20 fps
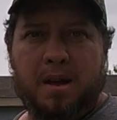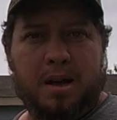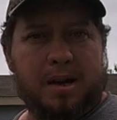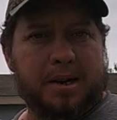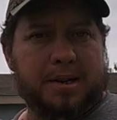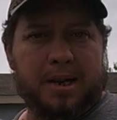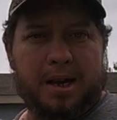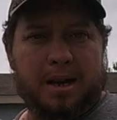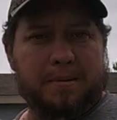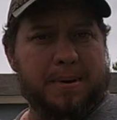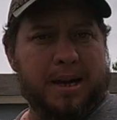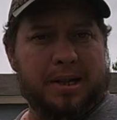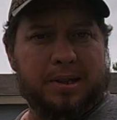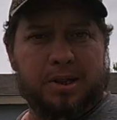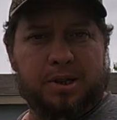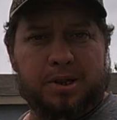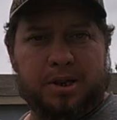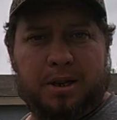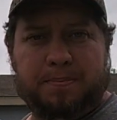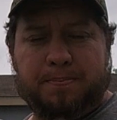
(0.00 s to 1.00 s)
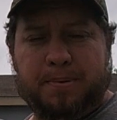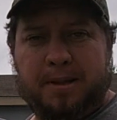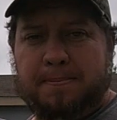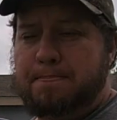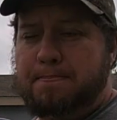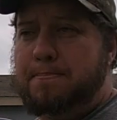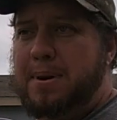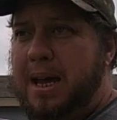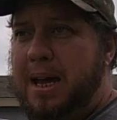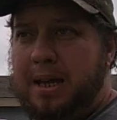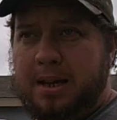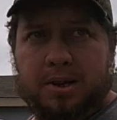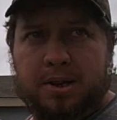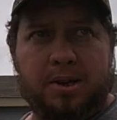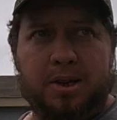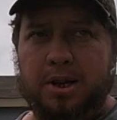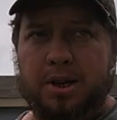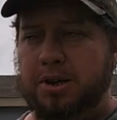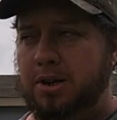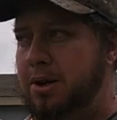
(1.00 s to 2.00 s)
I'll tell you about the cheapest bait
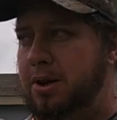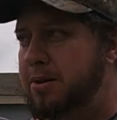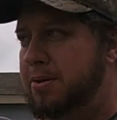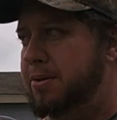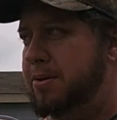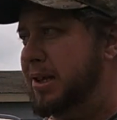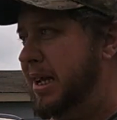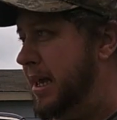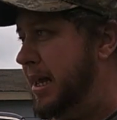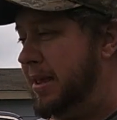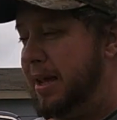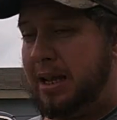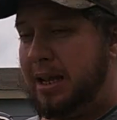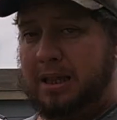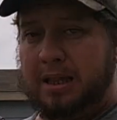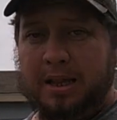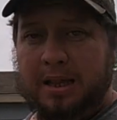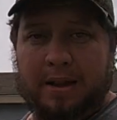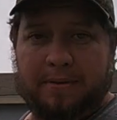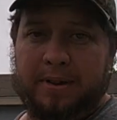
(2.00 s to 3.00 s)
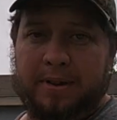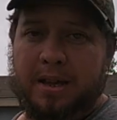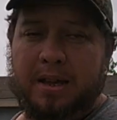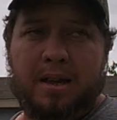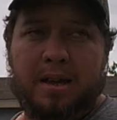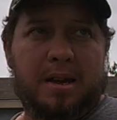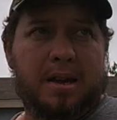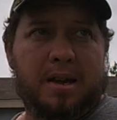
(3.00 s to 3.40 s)
you can use, and they love it.